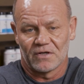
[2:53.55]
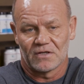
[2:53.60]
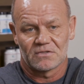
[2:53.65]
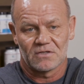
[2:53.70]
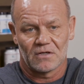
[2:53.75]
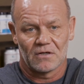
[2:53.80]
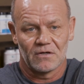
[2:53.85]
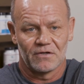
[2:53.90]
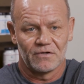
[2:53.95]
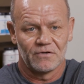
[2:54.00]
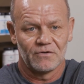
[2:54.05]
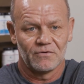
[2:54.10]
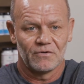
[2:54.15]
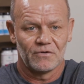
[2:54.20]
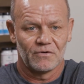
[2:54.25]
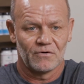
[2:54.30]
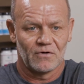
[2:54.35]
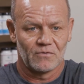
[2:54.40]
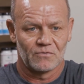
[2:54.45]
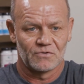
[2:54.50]
it's hard to do
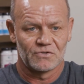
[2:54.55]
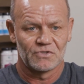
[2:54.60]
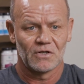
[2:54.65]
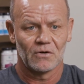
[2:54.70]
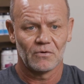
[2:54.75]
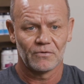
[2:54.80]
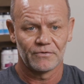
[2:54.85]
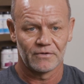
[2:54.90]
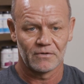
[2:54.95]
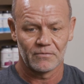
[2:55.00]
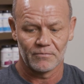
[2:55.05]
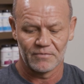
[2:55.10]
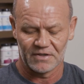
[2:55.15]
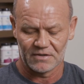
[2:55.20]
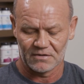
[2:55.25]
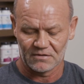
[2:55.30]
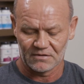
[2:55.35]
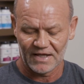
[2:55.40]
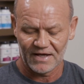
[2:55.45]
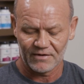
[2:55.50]
your own shoulder,
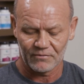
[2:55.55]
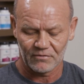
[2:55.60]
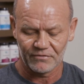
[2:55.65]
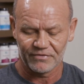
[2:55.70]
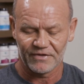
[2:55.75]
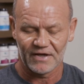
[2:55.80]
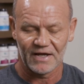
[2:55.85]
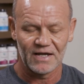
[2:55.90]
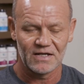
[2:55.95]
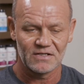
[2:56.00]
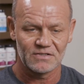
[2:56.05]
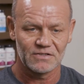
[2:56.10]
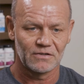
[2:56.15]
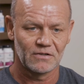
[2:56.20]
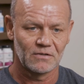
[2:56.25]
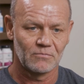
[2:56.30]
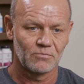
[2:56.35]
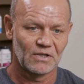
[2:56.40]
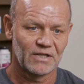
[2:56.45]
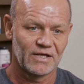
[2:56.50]
but lateral thigh is a
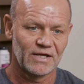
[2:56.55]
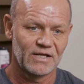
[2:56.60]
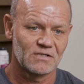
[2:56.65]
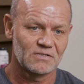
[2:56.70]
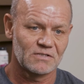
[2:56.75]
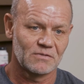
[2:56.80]
good place.